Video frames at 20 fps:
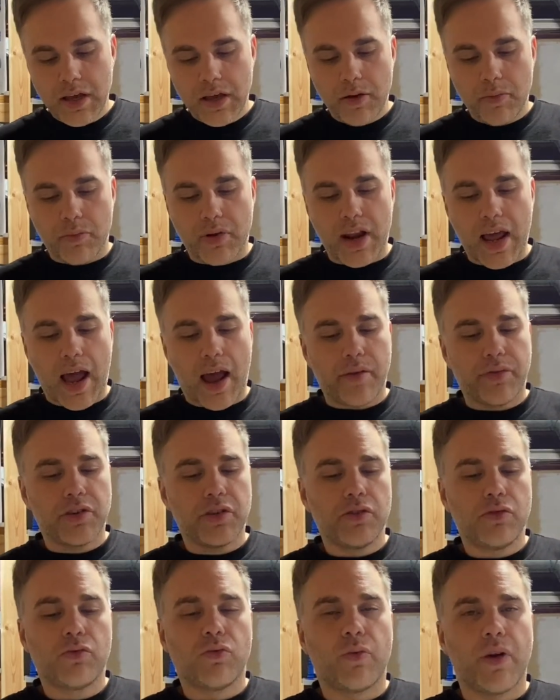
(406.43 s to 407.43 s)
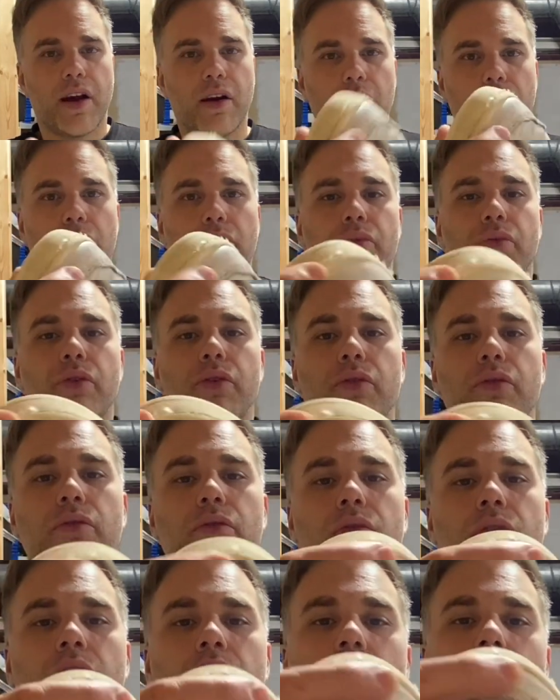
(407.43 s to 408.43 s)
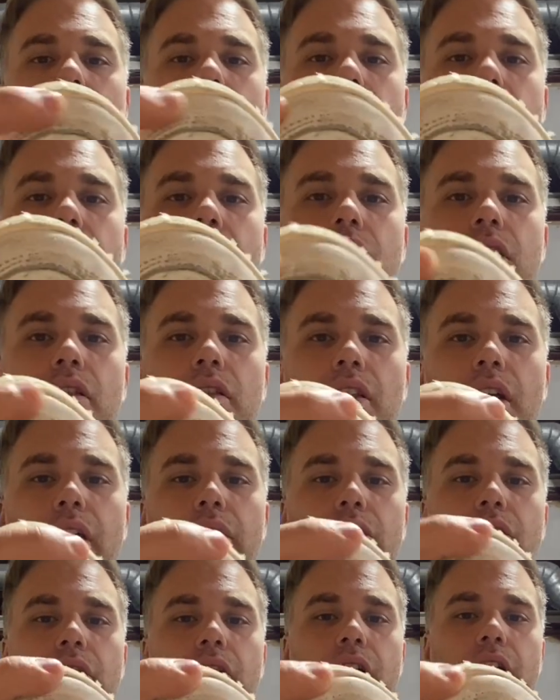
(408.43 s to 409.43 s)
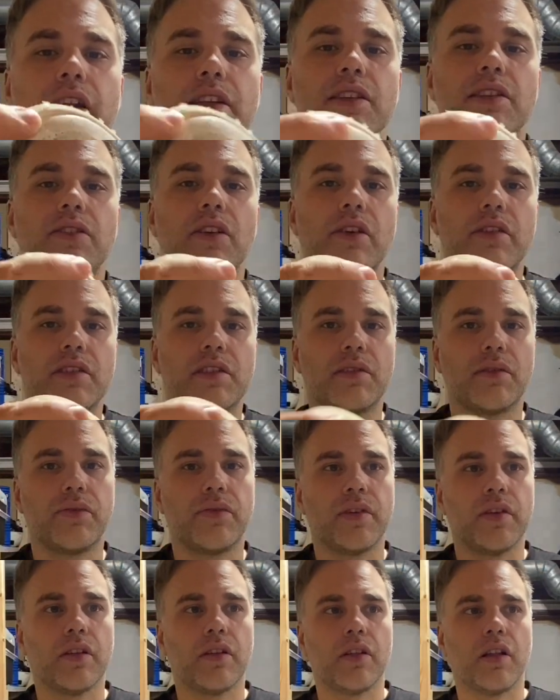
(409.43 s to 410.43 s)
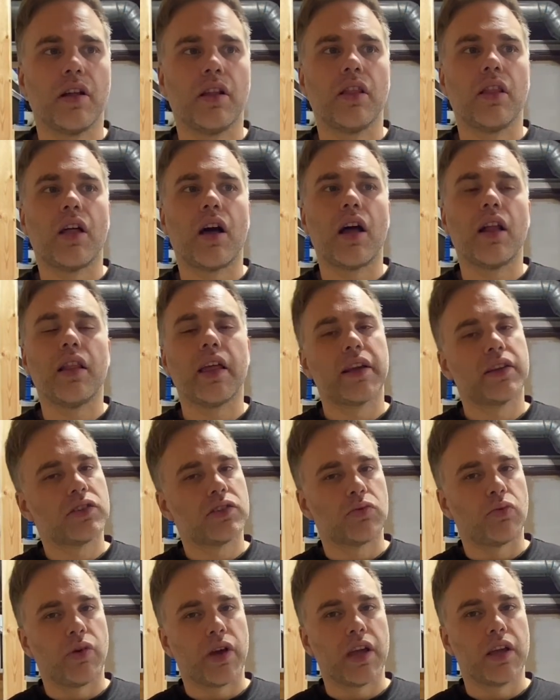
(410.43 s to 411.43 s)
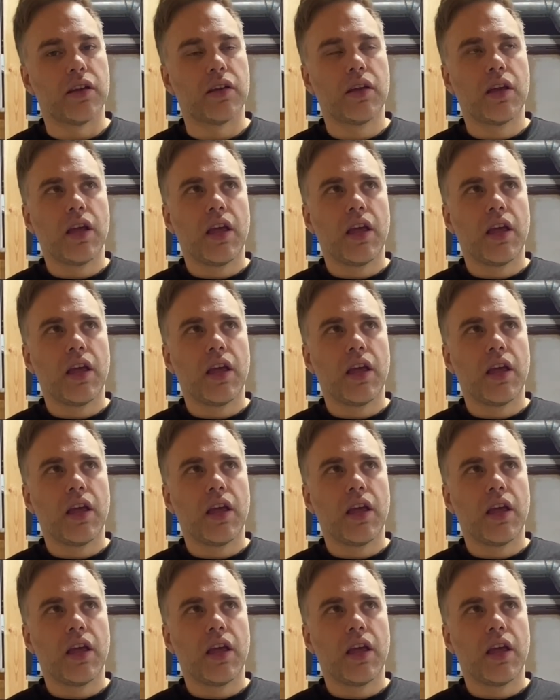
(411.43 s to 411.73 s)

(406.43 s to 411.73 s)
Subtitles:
But after you wear through the leather, it starts to feel a lot like suede.